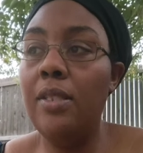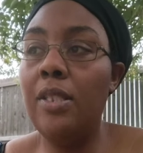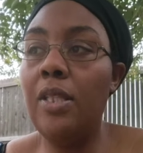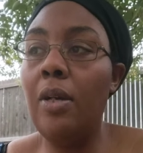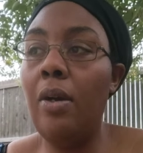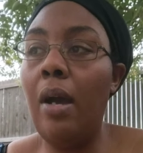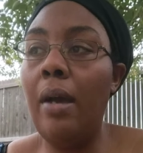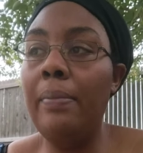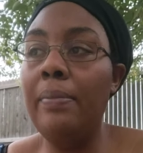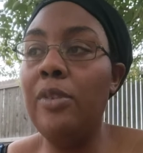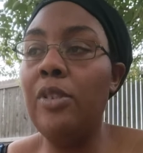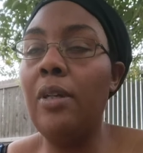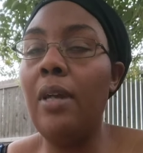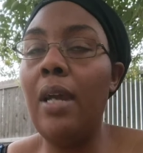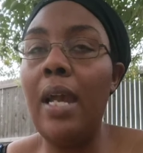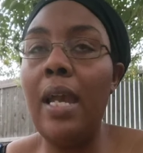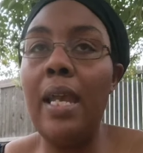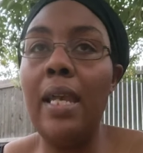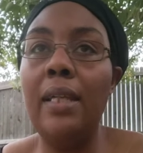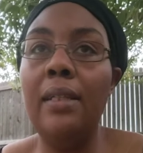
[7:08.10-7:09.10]
so I'm
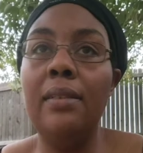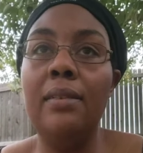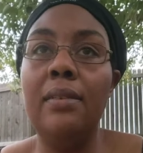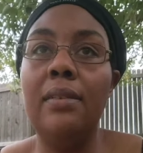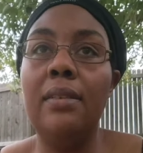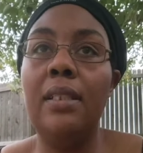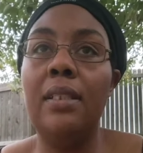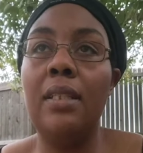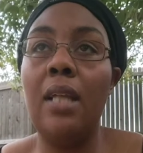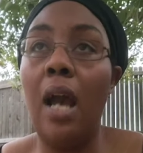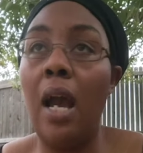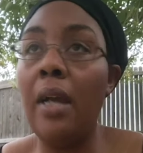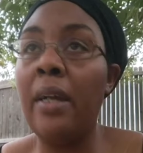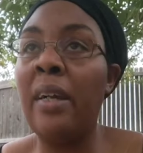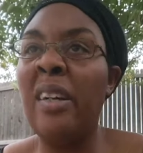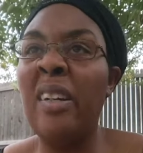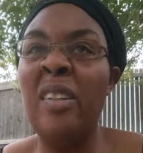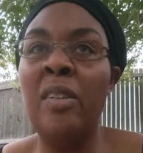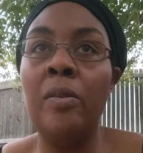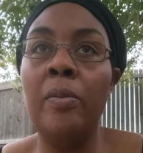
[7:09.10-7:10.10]
trying to not
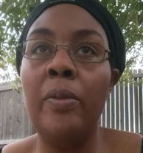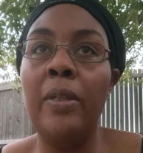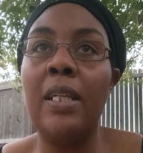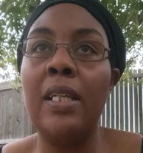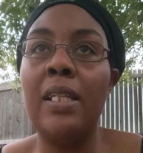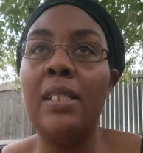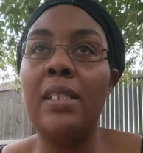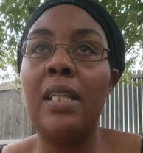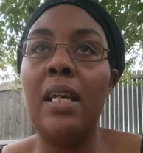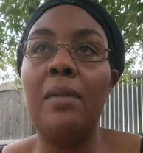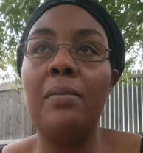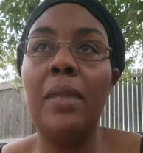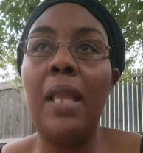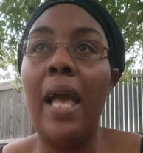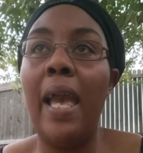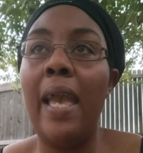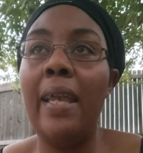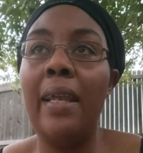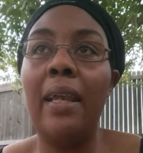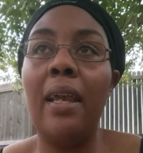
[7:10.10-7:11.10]
go because I'm
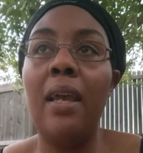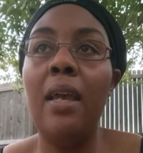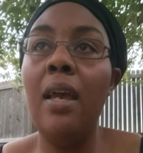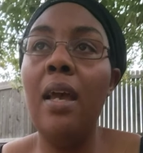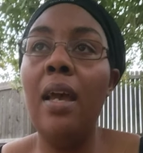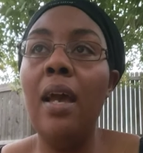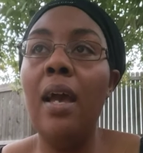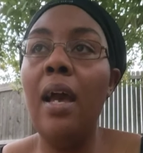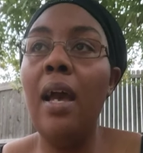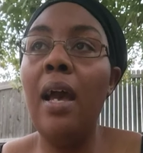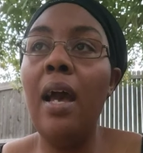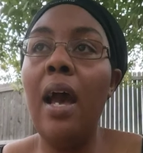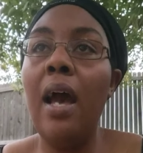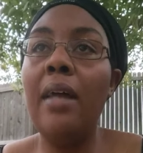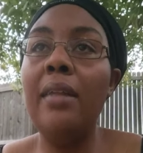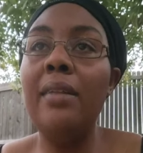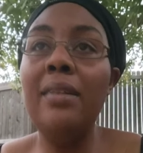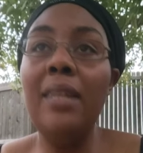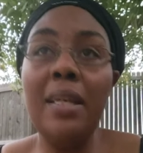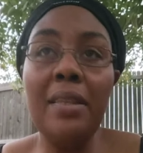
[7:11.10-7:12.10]
like,
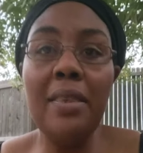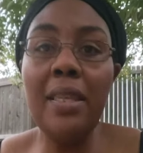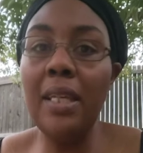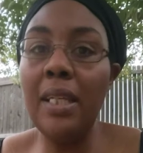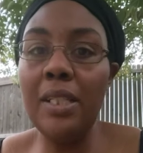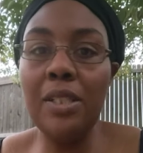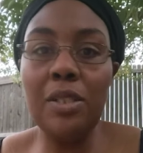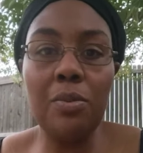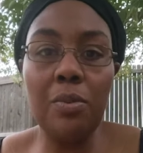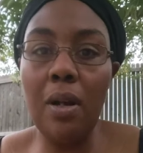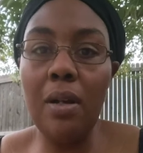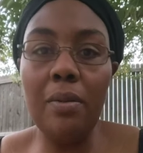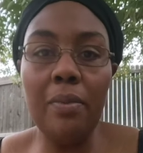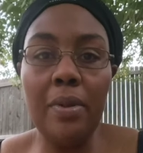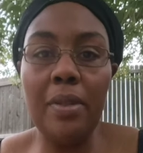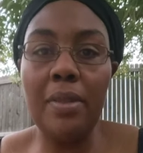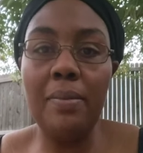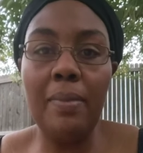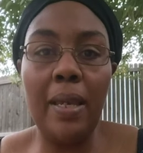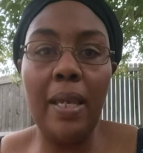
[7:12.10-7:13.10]
nothing is wrong
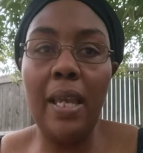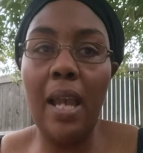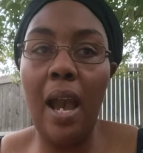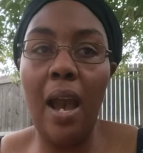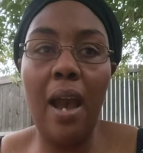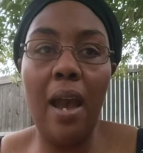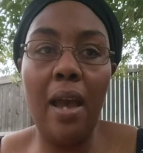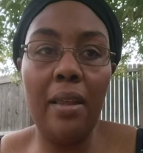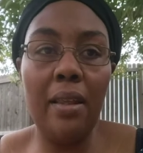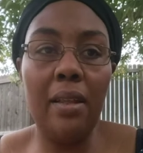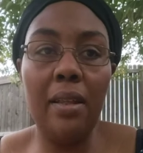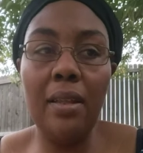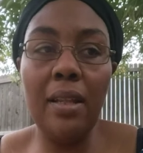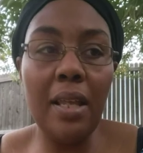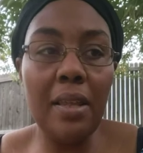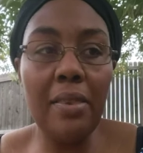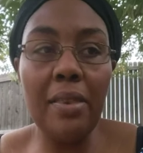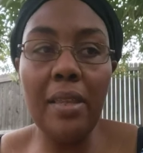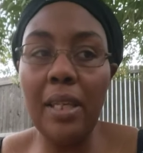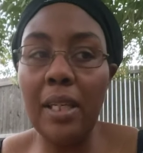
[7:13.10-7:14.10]
with me.
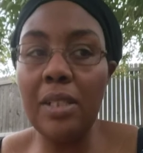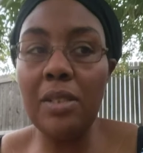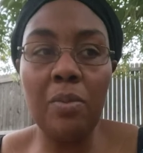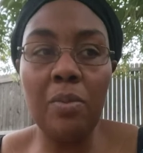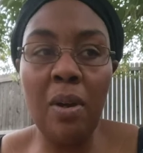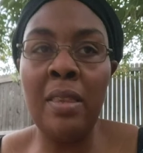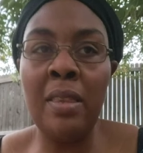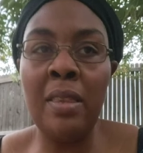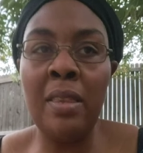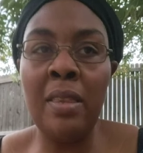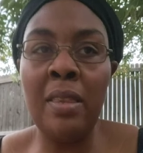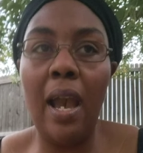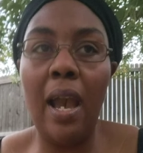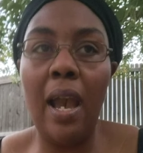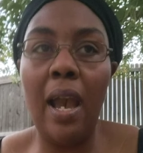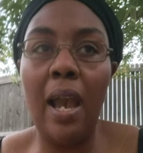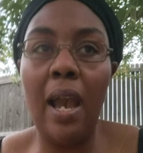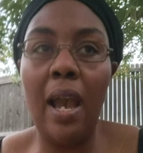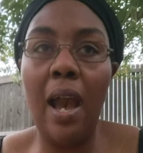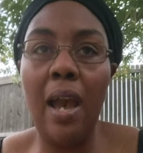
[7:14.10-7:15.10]
Nothing is wrong with
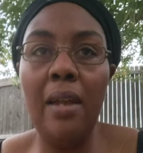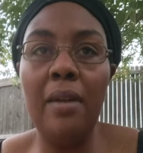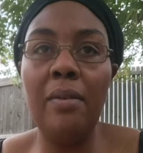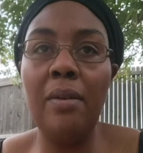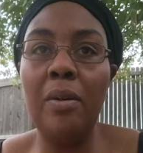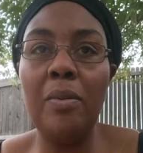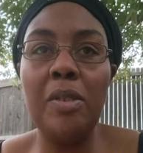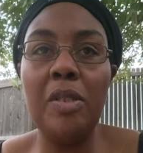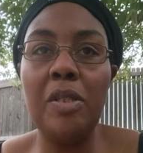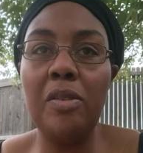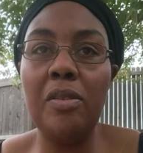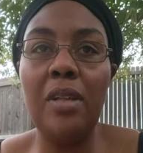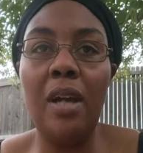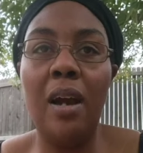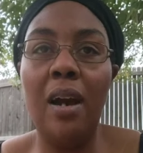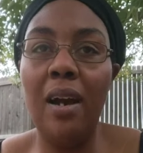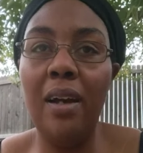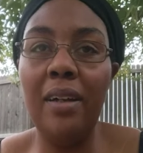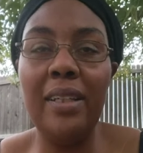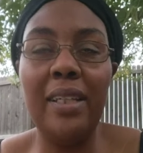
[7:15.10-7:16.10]
me. I don't know what you're
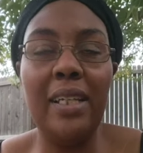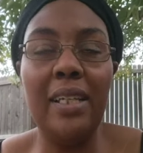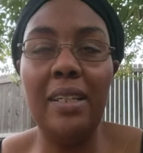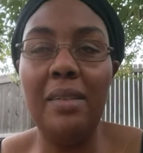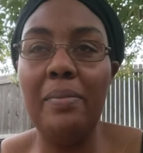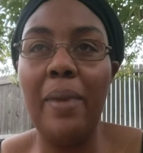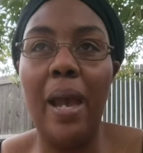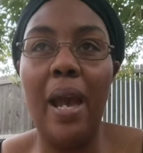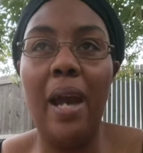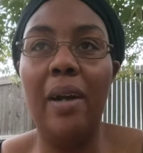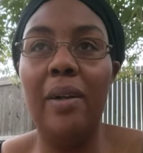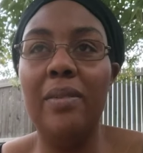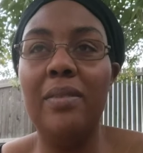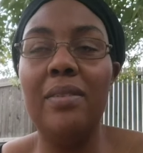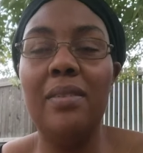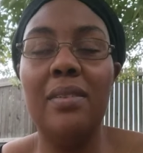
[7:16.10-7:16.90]
talking about.